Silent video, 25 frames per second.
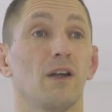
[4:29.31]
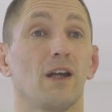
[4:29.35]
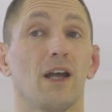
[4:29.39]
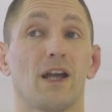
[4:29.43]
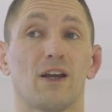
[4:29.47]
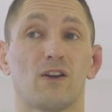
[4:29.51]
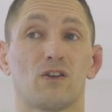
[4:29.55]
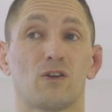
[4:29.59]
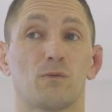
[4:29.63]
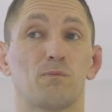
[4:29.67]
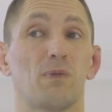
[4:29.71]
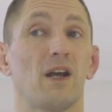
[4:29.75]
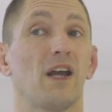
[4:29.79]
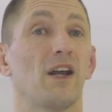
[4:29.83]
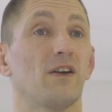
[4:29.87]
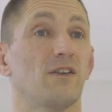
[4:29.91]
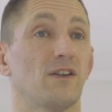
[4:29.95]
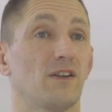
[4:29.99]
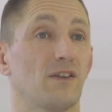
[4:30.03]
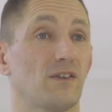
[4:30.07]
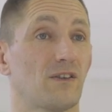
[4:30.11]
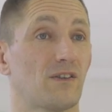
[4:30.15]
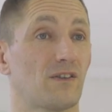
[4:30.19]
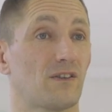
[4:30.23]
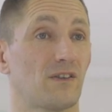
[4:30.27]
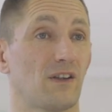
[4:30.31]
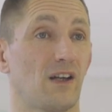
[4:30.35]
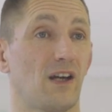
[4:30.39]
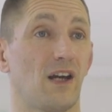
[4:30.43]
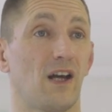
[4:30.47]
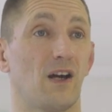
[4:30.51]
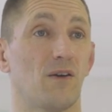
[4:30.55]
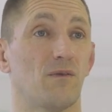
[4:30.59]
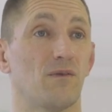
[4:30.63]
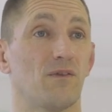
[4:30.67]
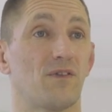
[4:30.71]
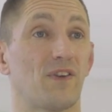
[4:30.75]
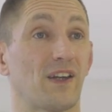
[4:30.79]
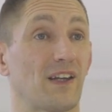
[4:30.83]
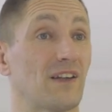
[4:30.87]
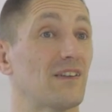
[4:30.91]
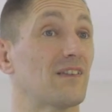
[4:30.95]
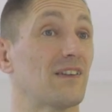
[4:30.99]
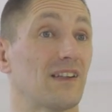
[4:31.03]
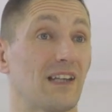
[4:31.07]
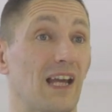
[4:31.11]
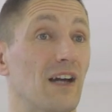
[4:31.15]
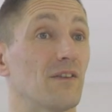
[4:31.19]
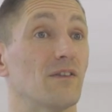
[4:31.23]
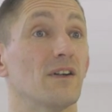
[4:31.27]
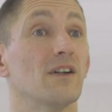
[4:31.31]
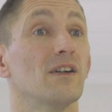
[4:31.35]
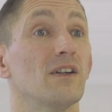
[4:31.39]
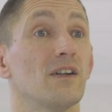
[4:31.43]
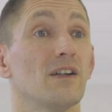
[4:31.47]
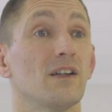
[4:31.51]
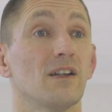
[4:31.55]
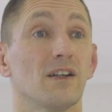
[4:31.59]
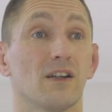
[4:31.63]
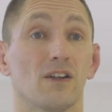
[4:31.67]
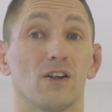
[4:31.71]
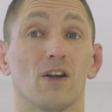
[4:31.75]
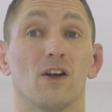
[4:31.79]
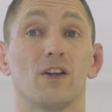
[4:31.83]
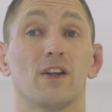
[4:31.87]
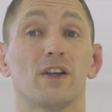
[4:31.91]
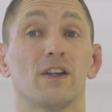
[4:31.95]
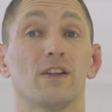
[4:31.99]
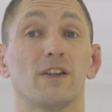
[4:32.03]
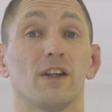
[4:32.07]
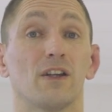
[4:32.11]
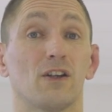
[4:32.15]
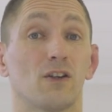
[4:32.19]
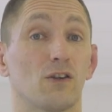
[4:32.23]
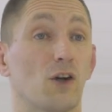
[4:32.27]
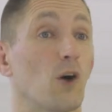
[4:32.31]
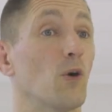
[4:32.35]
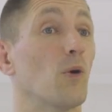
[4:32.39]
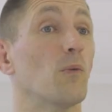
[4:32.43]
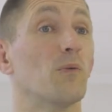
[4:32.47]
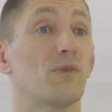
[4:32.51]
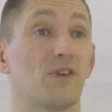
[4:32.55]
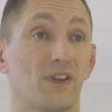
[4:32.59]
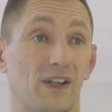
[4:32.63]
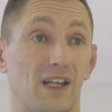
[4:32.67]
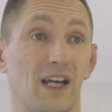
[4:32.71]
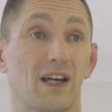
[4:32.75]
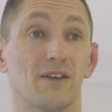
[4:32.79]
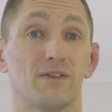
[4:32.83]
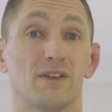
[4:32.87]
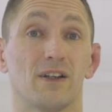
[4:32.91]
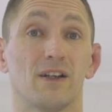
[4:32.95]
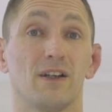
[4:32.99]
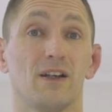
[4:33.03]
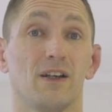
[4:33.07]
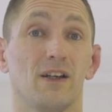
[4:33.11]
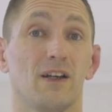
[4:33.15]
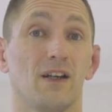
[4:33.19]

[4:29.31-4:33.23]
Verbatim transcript: experience um, things together, you know, they, they grow up together.